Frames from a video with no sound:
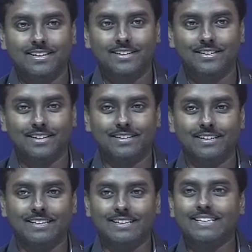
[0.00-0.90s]
Okay.
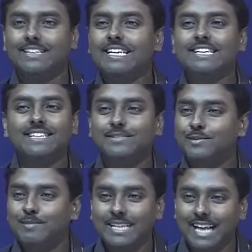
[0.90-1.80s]
It gives
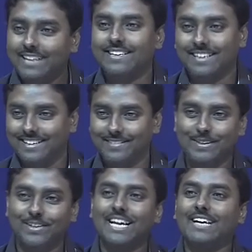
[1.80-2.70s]
me nothing,
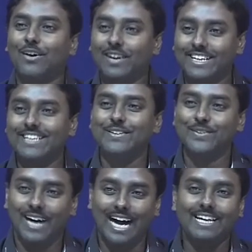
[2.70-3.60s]
because I already
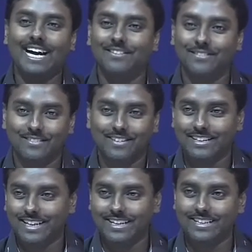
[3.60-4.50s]
know I have
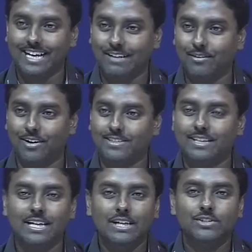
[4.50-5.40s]
created that voice.
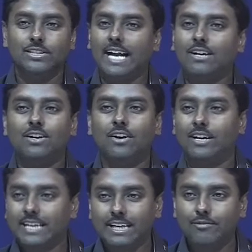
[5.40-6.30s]
So, that will
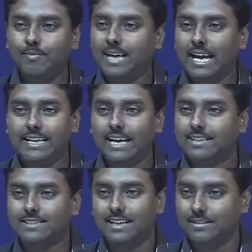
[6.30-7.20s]
not give me any
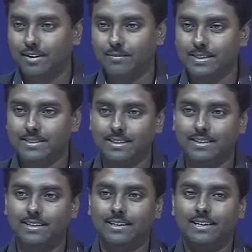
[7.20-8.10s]
extra information.
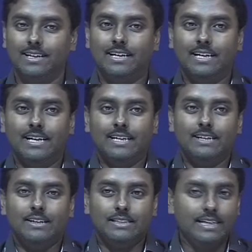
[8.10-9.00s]

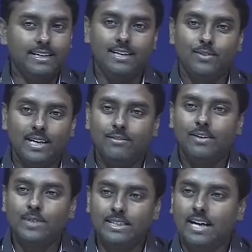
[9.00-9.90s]
Generally, whenever
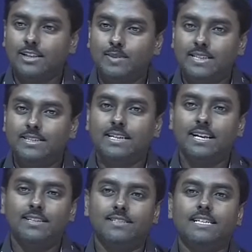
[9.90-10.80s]
we transmit
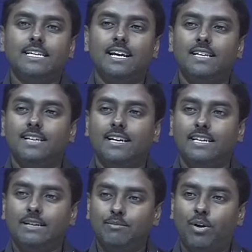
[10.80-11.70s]
signal, the signals are
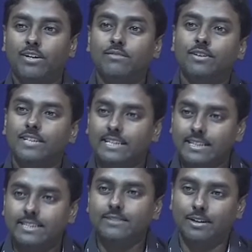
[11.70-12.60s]
important for the
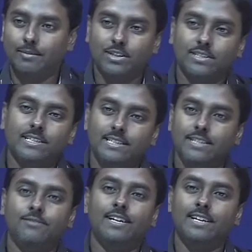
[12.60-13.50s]
receiver, because
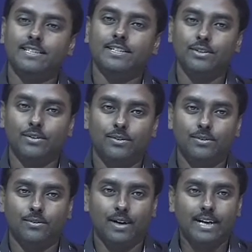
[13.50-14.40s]
receiver does not know
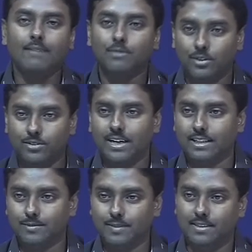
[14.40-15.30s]
what I am going to
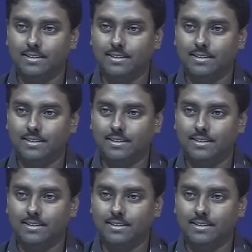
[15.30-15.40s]
transmit.